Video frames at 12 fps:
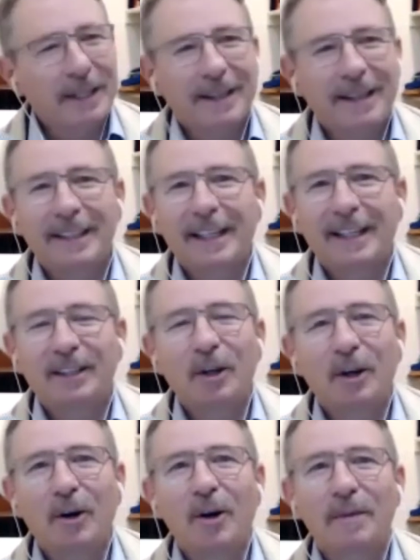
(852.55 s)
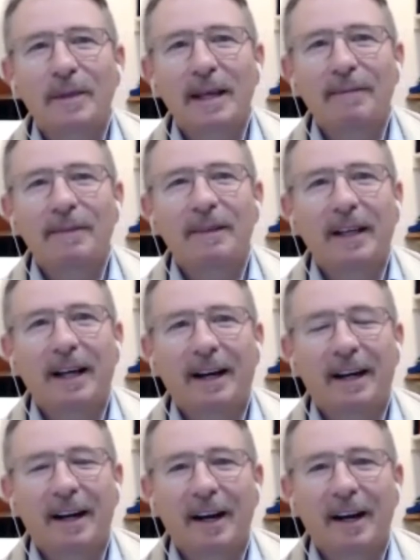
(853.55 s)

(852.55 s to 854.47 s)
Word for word: to think that not all of them are,